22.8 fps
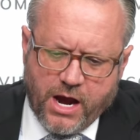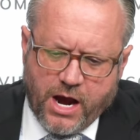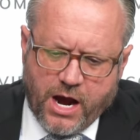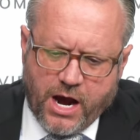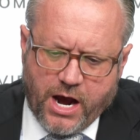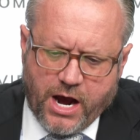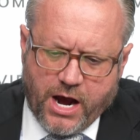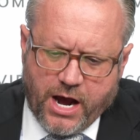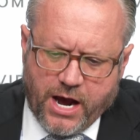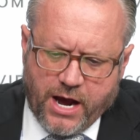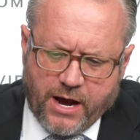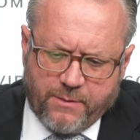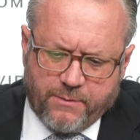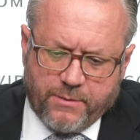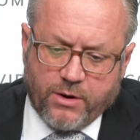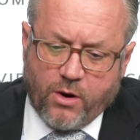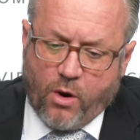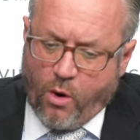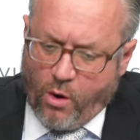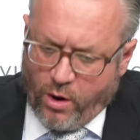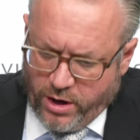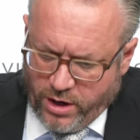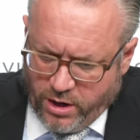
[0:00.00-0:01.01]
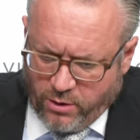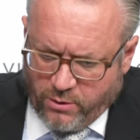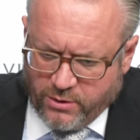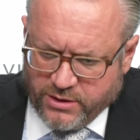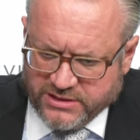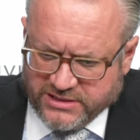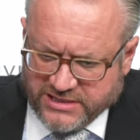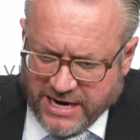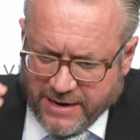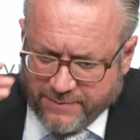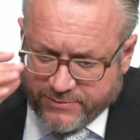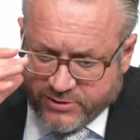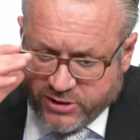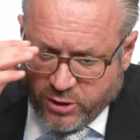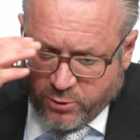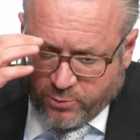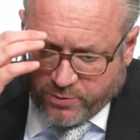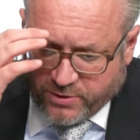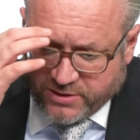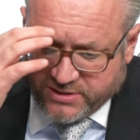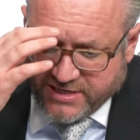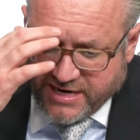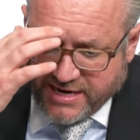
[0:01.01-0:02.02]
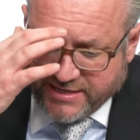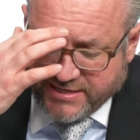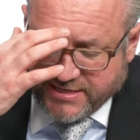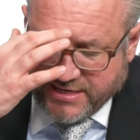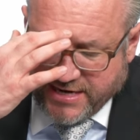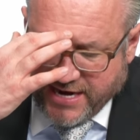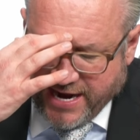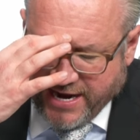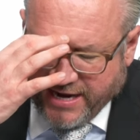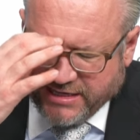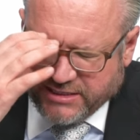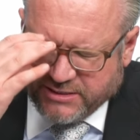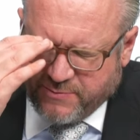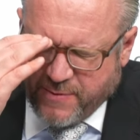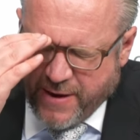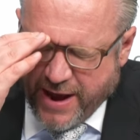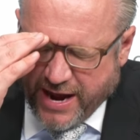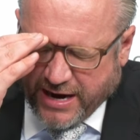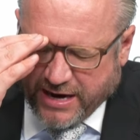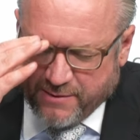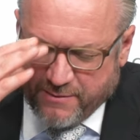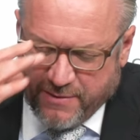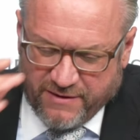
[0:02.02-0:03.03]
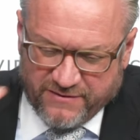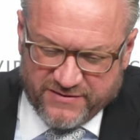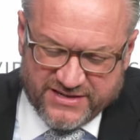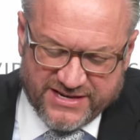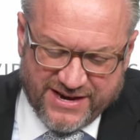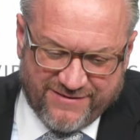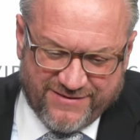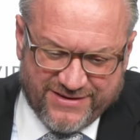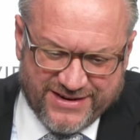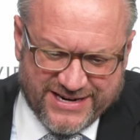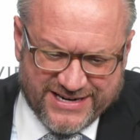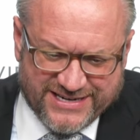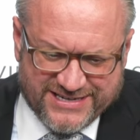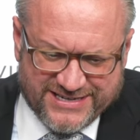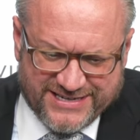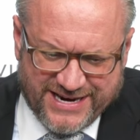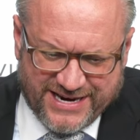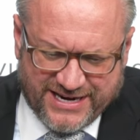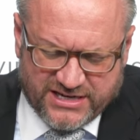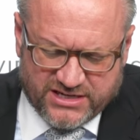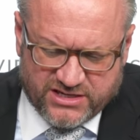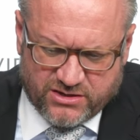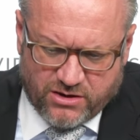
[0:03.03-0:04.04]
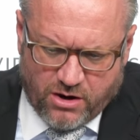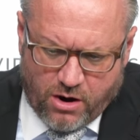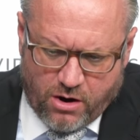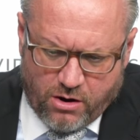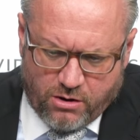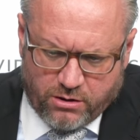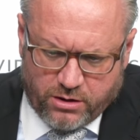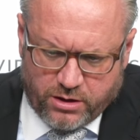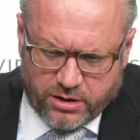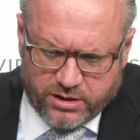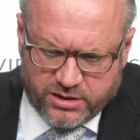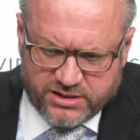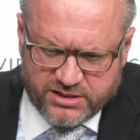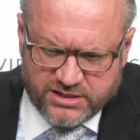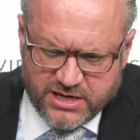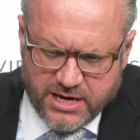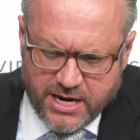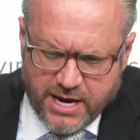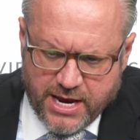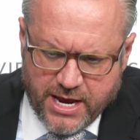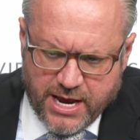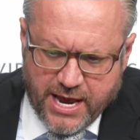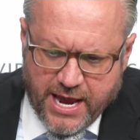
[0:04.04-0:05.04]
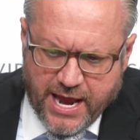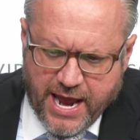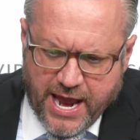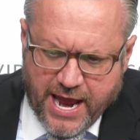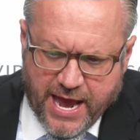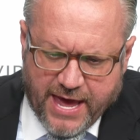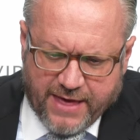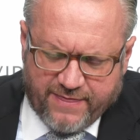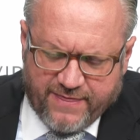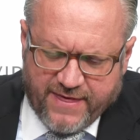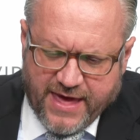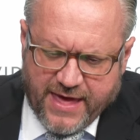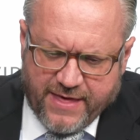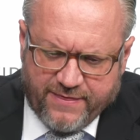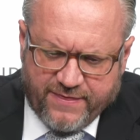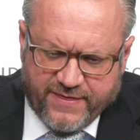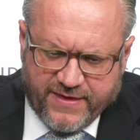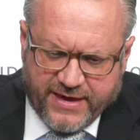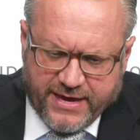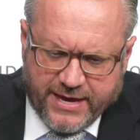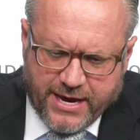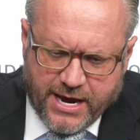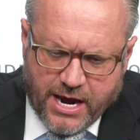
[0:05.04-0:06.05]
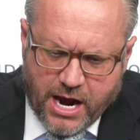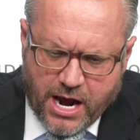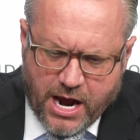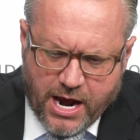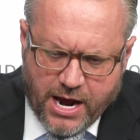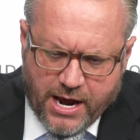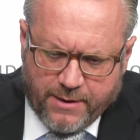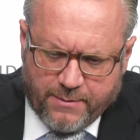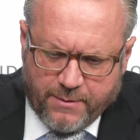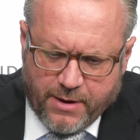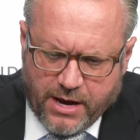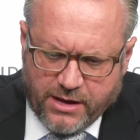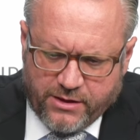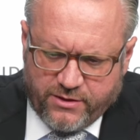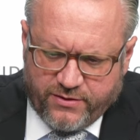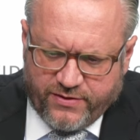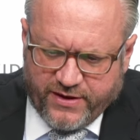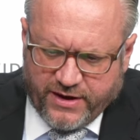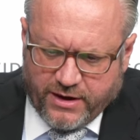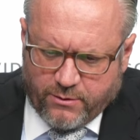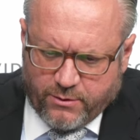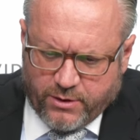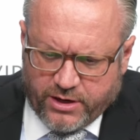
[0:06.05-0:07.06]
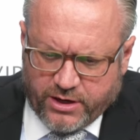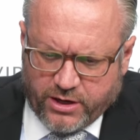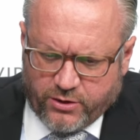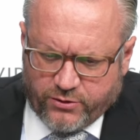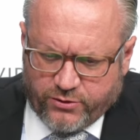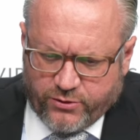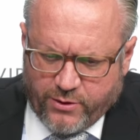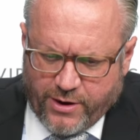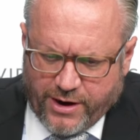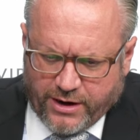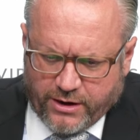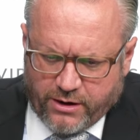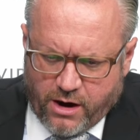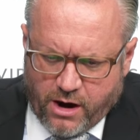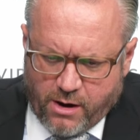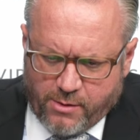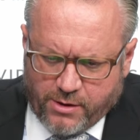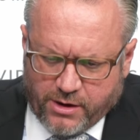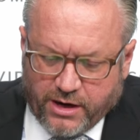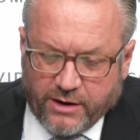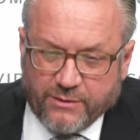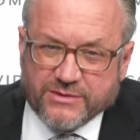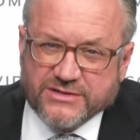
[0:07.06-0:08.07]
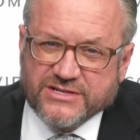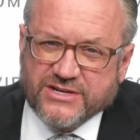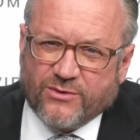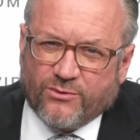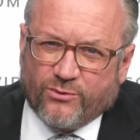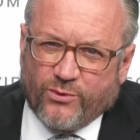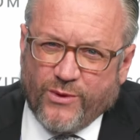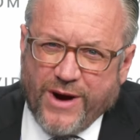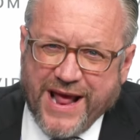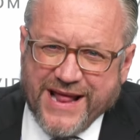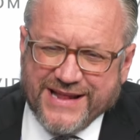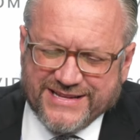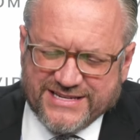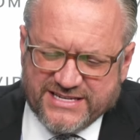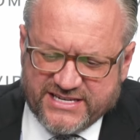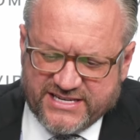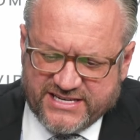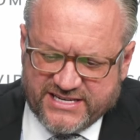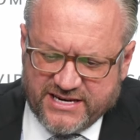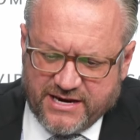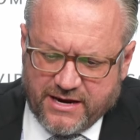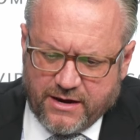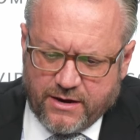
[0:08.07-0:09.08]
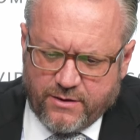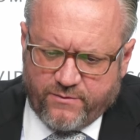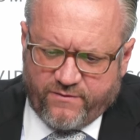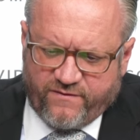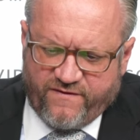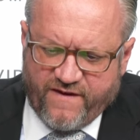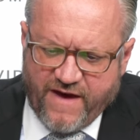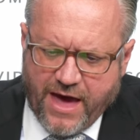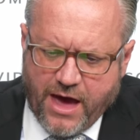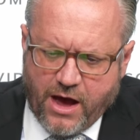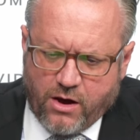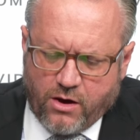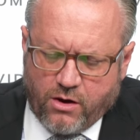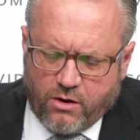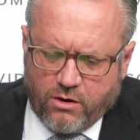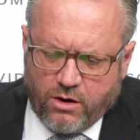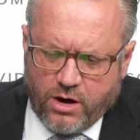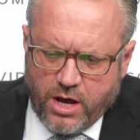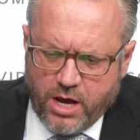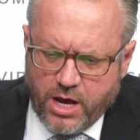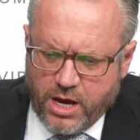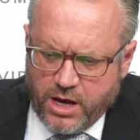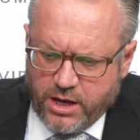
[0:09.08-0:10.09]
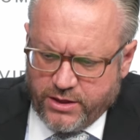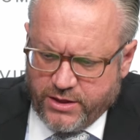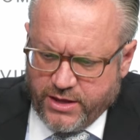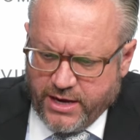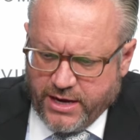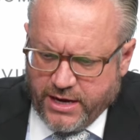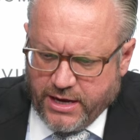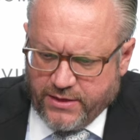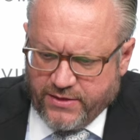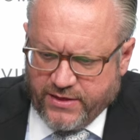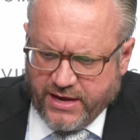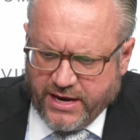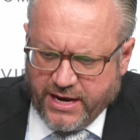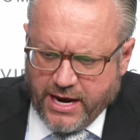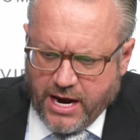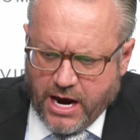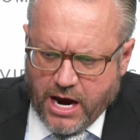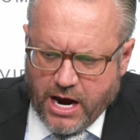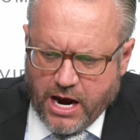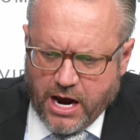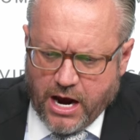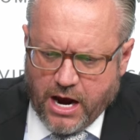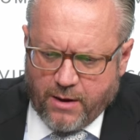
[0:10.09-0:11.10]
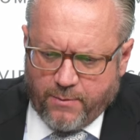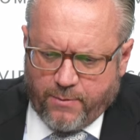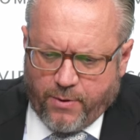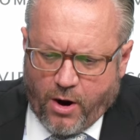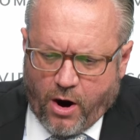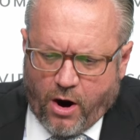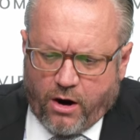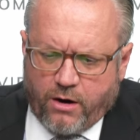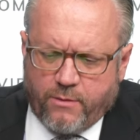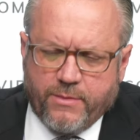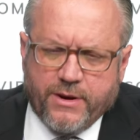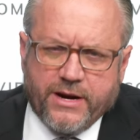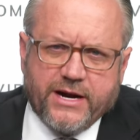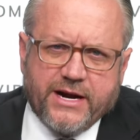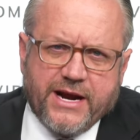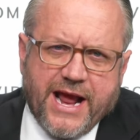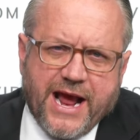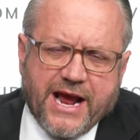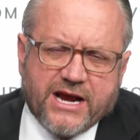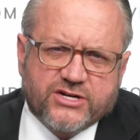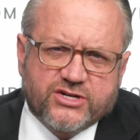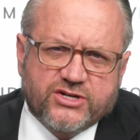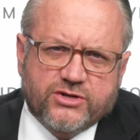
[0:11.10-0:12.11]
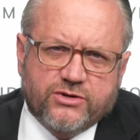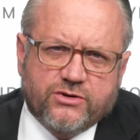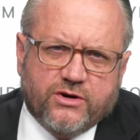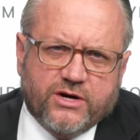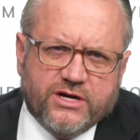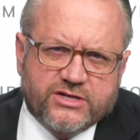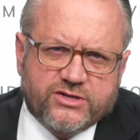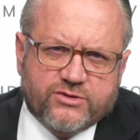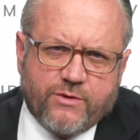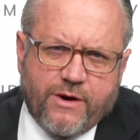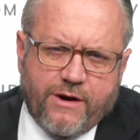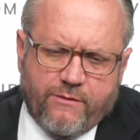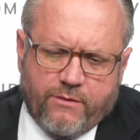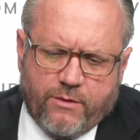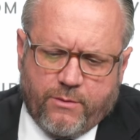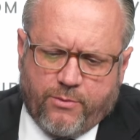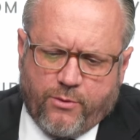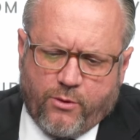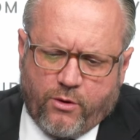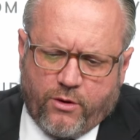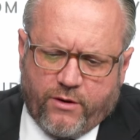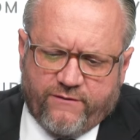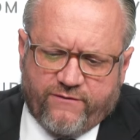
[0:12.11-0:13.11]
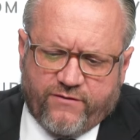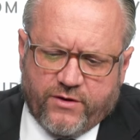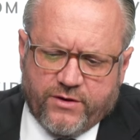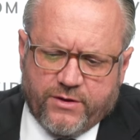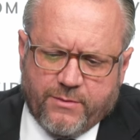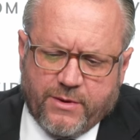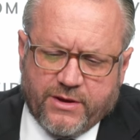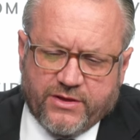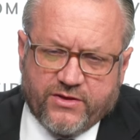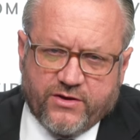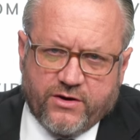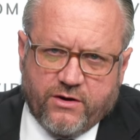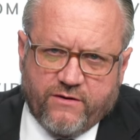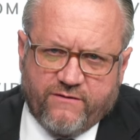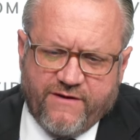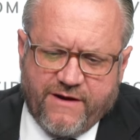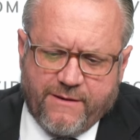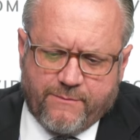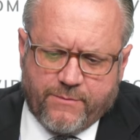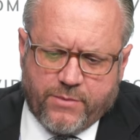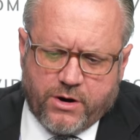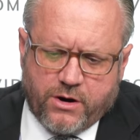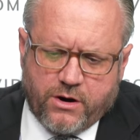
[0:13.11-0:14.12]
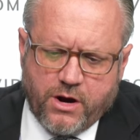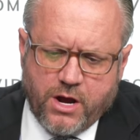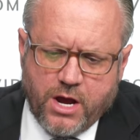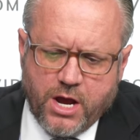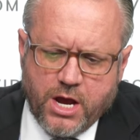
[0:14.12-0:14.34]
um, oil was up 2% today. It's back above $76. And then the um, other thing I wanted to go through economically was that rents fell. The, the uh, apartment nationalist rent report for the month of November